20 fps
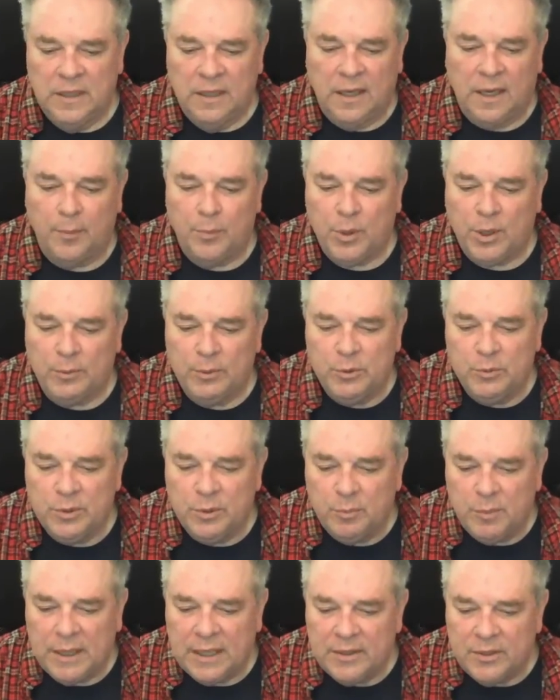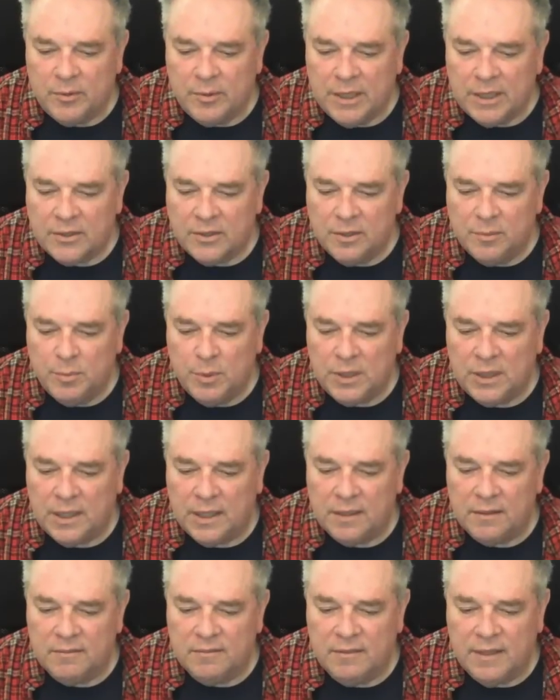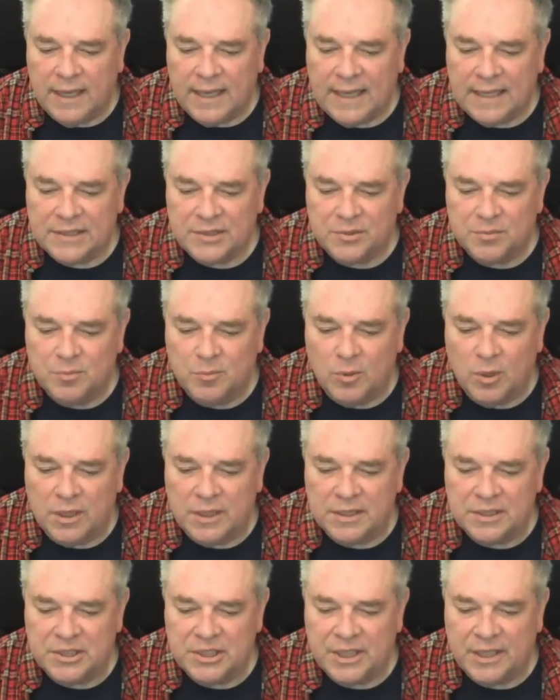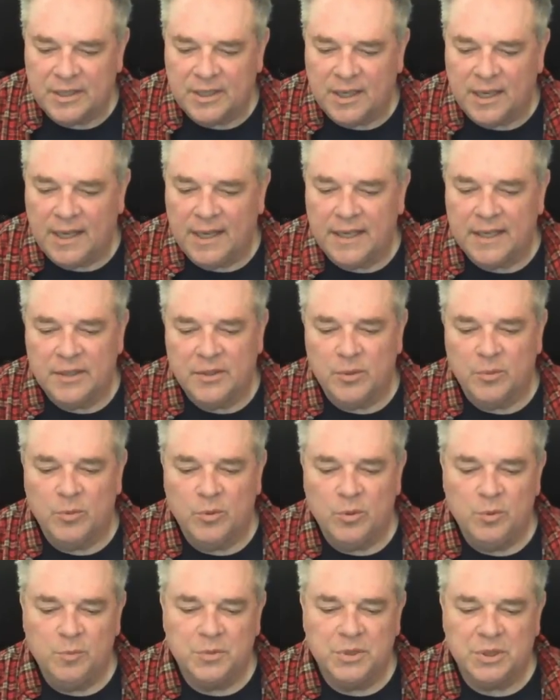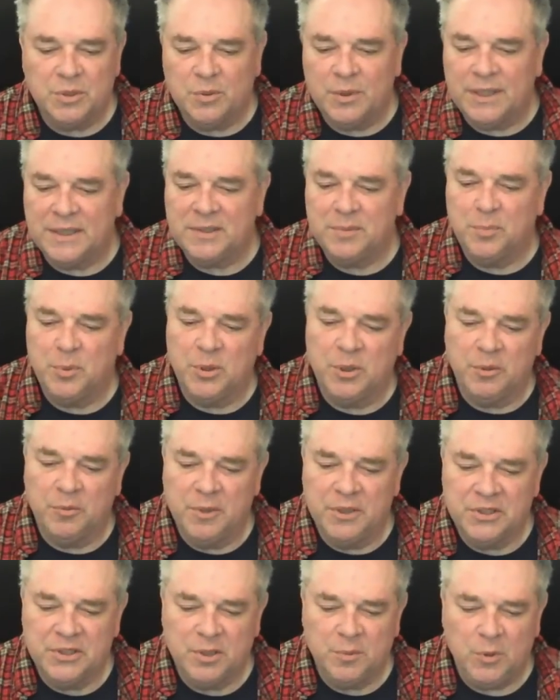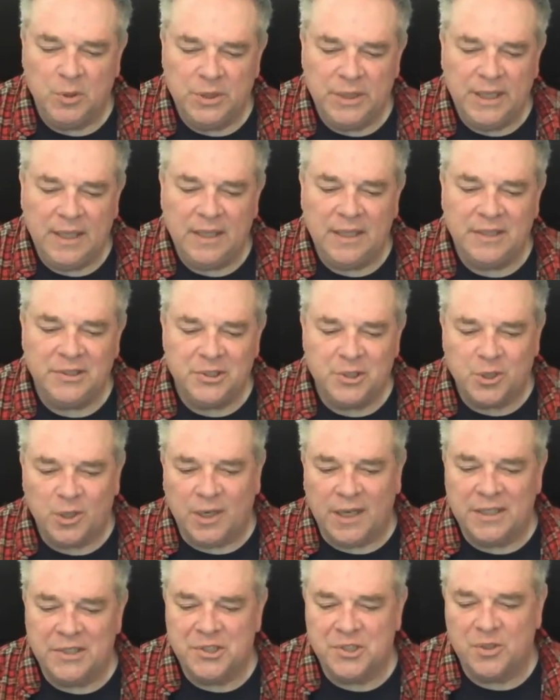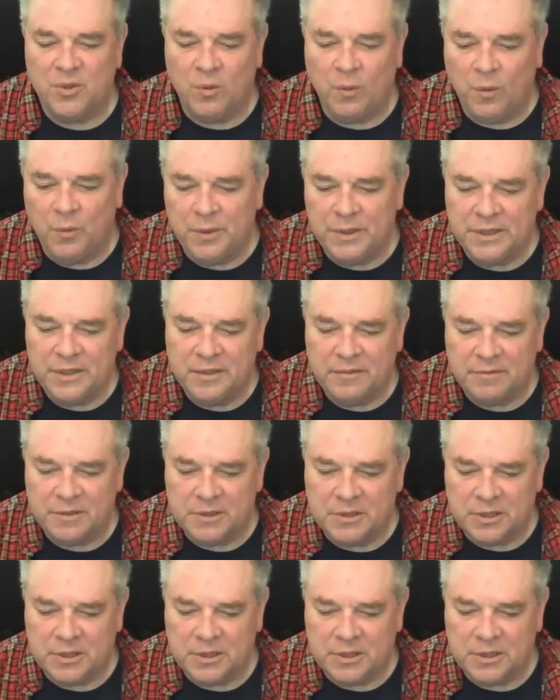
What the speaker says: I probably wouldn't buy the record, but that's what it sounded like in the room, so that's pretty reasonable. Now let's try soloing the different